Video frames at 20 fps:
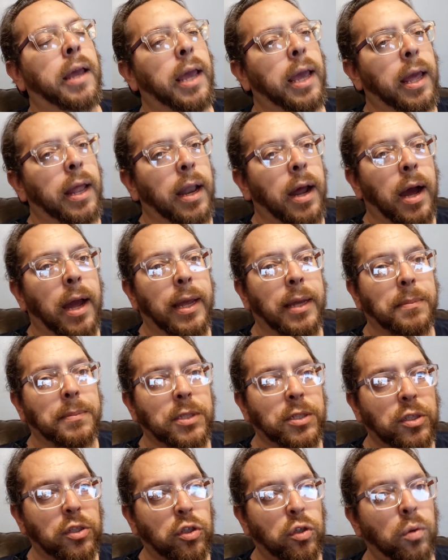And I
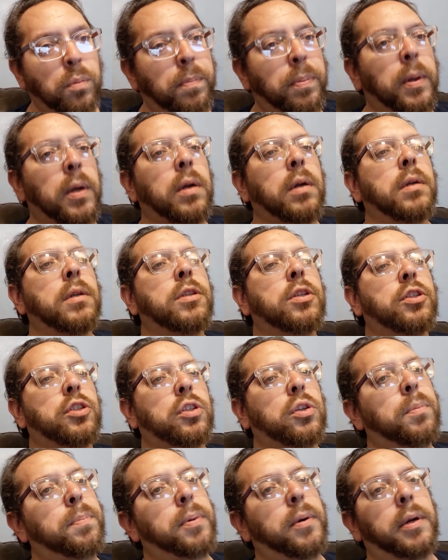am super
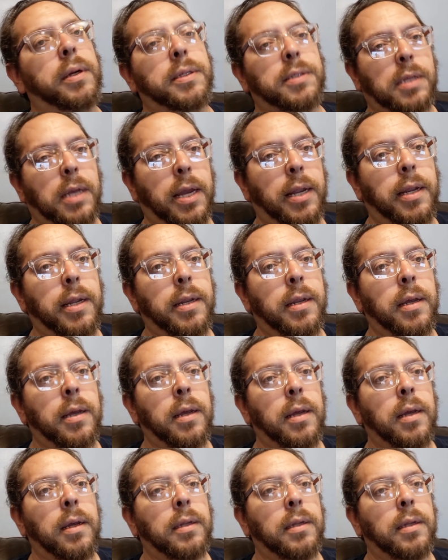super excited